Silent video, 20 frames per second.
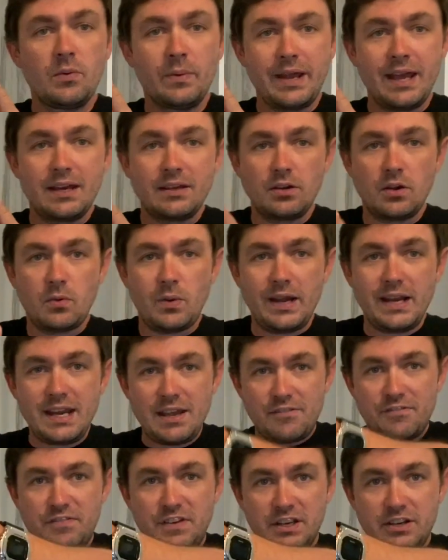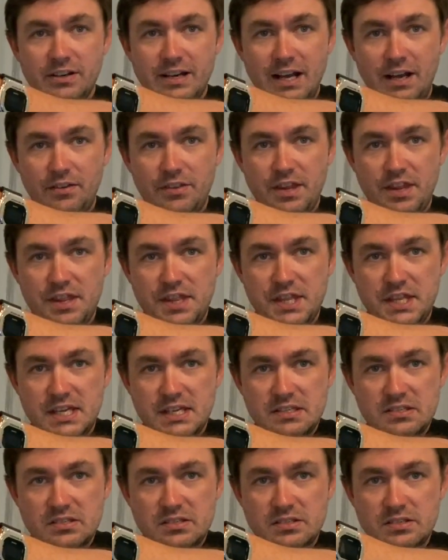hadn't quite yet figured out that
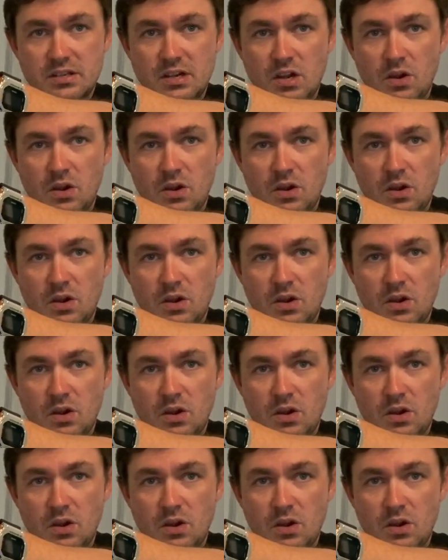this